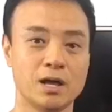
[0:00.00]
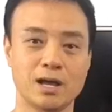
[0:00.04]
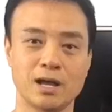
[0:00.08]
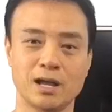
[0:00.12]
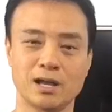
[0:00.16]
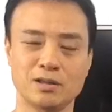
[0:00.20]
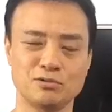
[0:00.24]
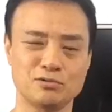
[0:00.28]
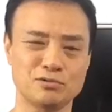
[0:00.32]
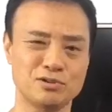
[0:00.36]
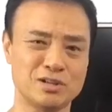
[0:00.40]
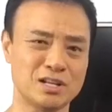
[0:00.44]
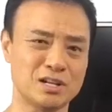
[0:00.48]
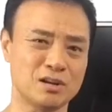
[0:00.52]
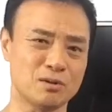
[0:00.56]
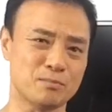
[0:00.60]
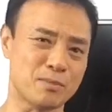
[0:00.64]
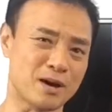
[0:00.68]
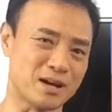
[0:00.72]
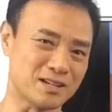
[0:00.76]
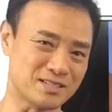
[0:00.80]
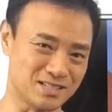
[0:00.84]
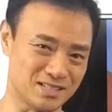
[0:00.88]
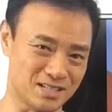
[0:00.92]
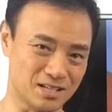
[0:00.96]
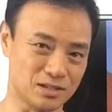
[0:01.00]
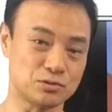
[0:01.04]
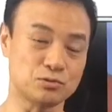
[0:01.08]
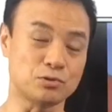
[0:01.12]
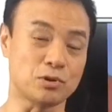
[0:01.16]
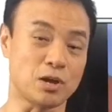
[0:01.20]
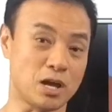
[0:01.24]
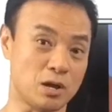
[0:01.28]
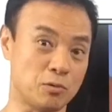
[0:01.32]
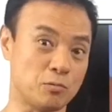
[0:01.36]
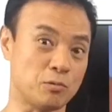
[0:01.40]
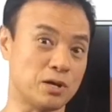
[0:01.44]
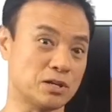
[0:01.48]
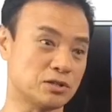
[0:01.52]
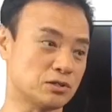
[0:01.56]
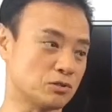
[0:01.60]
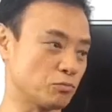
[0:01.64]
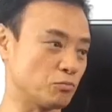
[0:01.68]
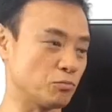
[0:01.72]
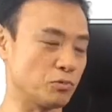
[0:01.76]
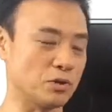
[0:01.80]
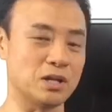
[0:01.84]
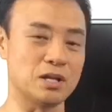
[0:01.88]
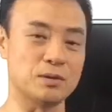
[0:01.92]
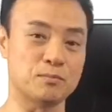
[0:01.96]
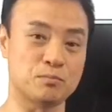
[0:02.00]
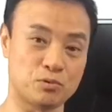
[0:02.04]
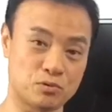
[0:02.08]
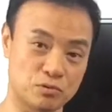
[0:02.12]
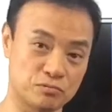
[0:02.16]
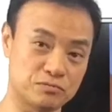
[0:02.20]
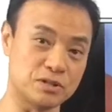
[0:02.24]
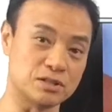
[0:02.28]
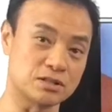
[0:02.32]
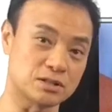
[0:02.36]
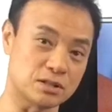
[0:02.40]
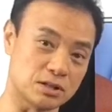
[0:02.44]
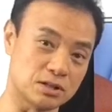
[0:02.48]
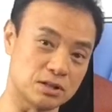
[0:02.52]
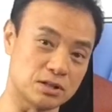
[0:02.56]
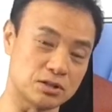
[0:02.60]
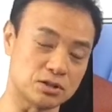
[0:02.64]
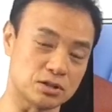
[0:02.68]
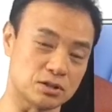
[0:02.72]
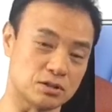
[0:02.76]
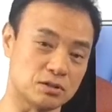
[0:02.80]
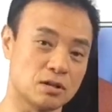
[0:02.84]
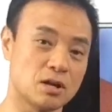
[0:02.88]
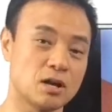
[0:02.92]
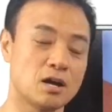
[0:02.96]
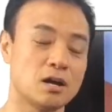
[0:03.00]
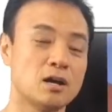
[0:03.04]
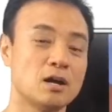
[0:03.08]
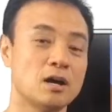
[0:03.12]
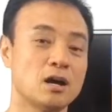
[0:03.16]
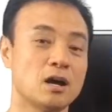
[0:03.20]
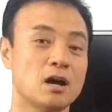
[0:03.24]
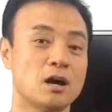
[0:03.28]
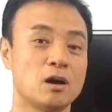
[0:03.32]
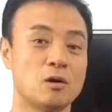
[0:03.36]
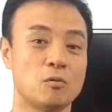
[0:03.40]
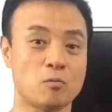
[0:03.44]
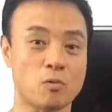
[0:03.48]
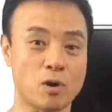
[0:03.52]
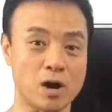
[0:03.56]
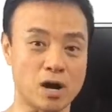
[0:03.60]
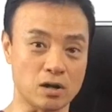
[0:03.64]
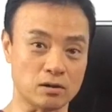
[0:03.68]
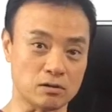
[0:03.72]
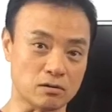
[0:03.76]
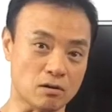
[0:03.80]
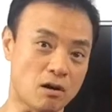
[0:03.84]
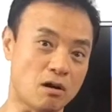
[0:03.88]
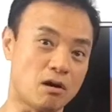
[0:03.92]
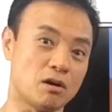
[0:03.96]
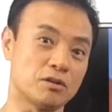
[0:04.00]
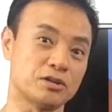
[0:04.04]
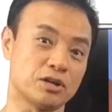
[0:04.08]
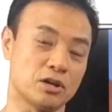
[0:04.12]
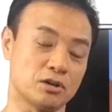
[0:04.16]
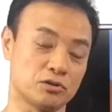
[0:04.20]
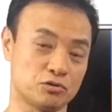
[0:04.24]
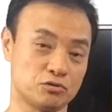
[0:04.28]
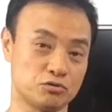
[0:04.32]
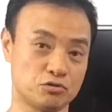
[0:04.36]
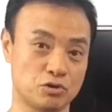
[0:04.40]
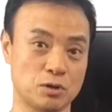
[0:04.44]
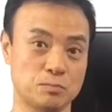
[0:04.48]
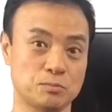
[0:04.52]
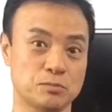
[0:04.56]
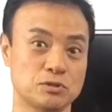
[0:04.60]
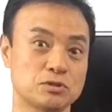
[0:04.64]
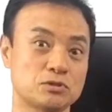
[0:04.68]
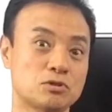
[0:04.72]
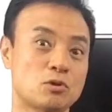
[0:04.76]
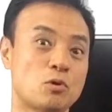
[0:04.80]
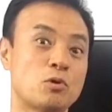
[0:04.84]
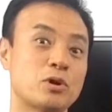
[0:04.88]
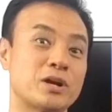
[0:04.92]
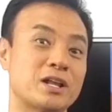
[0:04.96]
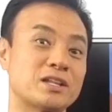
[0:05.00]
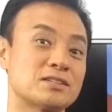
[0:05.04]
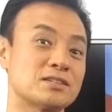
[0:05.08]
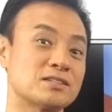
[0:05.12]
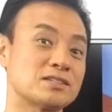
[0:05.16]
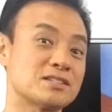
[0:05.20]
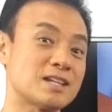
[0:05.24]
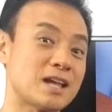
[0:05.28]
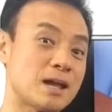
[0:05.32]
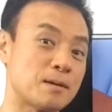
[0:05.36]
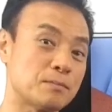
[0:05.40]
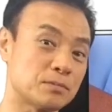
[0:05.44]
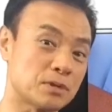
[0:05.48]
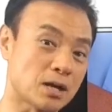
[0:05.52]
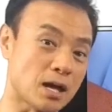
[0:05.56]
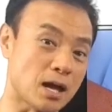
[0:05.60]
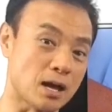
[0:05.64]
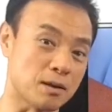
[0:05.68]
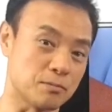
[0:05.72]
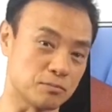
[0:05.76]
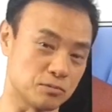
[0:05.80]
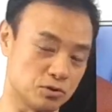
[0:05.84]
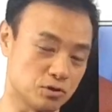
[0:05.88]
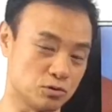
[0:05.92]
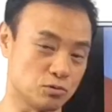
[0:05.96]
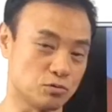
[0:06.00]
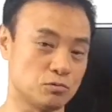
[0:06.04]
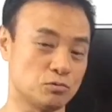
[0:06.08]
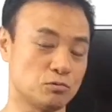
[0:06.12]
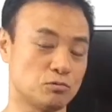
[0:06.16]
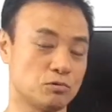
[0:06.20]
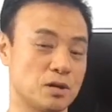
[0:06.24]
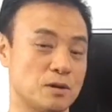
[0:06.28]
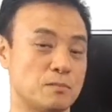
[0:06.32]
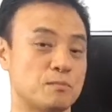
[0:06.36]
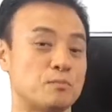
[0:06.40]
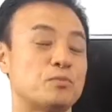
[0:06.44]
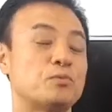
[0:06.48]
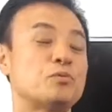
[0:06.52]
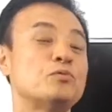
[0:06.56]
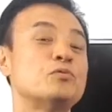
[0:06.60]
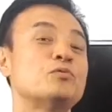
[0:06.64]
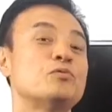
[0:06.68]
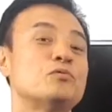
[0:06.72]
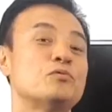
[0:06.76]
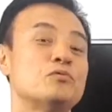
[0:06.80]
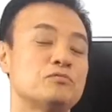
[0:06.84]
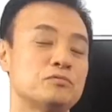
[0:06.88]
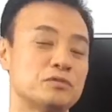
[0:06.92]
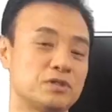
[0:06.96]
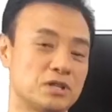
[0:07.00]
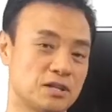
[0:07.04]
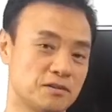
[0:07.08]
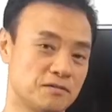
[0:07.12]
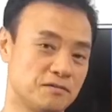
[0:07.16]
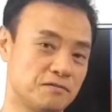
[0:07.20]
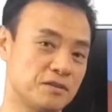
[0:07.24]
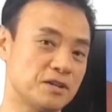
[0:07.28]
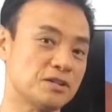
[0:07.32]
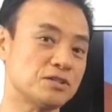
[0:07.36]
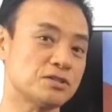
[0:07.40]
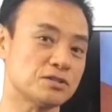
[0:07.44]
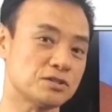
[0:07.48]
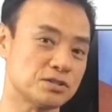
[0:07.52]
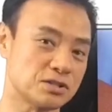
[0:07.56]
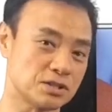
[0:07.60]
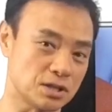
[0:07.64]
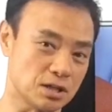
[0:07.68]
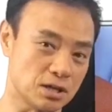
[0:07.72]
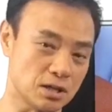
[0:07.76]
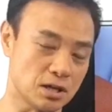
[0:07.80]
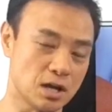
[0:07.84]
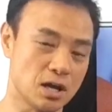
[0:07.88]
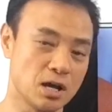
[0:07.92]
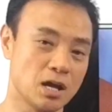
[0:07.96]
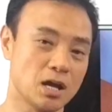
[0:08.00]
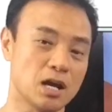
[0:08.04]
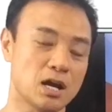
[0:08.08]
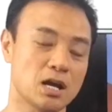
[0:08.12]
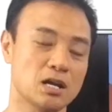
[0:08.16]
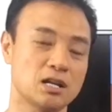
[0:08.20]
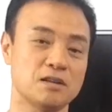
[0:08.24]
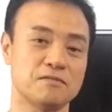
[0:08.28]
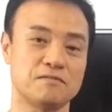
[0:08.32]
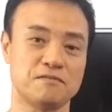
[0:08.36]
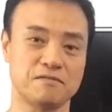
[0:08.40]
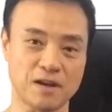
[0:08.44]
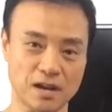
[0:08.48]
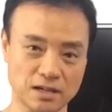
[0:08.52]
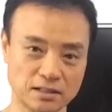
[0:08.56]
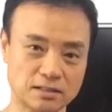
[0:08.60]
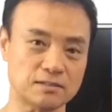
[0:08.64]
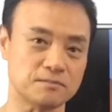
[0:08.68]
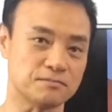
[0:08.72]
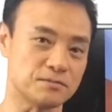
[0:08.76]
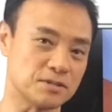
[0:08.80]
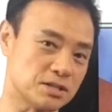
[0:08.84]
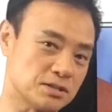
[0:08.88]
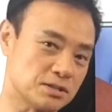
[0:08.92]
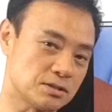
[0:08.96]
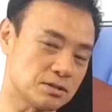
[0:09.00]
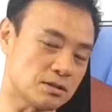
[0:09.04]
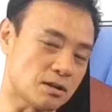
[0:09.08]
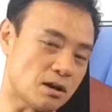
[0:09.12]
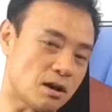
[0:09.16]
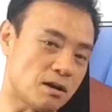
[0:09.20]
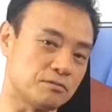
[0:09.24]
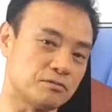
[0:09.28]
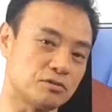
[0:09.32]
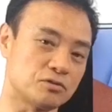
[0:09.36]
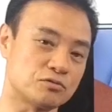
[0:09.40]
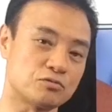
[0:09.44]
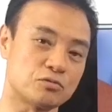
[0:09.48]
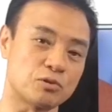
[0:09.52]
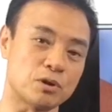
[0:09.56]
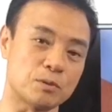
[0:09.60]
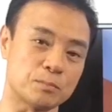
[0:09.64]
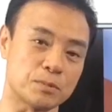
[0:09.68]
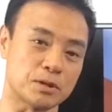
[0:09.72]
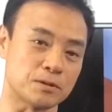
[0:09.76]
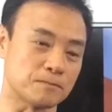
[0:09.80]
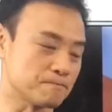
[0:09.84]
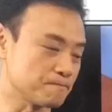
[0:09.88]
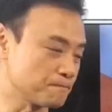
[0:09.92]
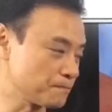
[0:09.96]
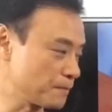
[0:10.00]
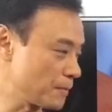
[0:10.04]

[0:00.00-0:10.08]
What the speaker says: And you need about 6 to 8 weeks to really improve this condition while all the other treatments going at the same time to improve the efficiency and effectiveness of the treatment.